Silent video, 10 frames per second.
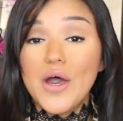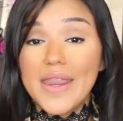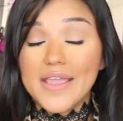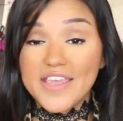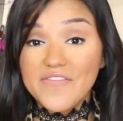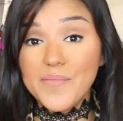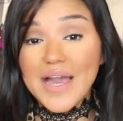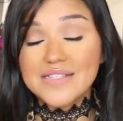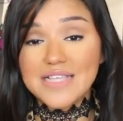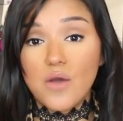on gift
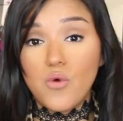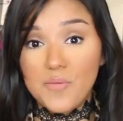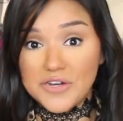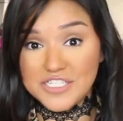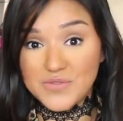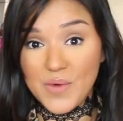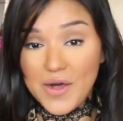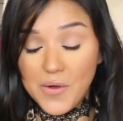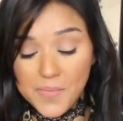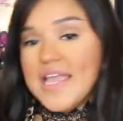bags at Walmart as
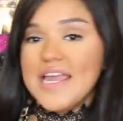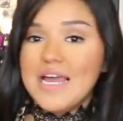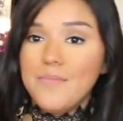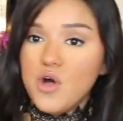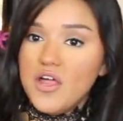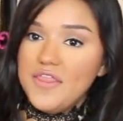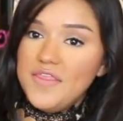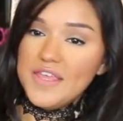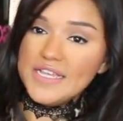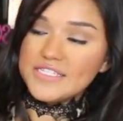well. And I
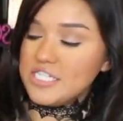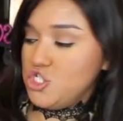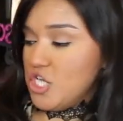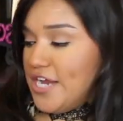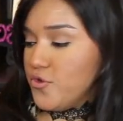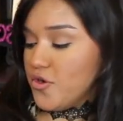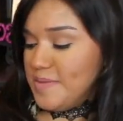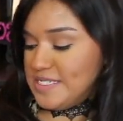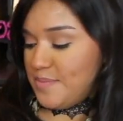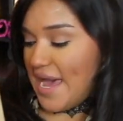bought this
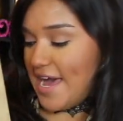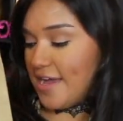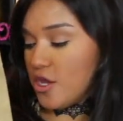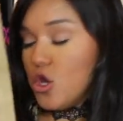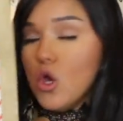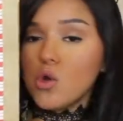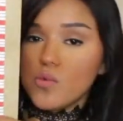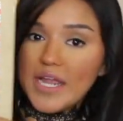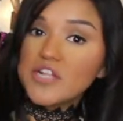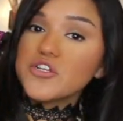ginormous bag
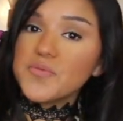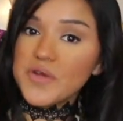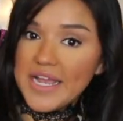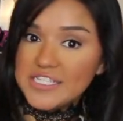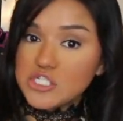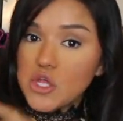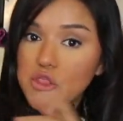regular price